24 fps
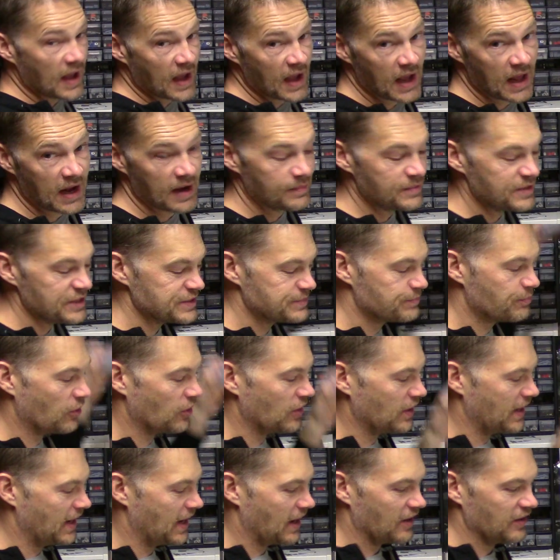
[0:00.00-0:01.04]
And I'm just
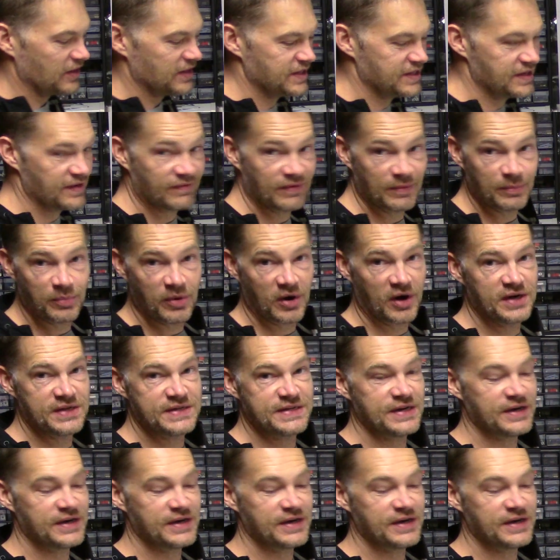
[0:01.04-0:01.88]
pulling out different parts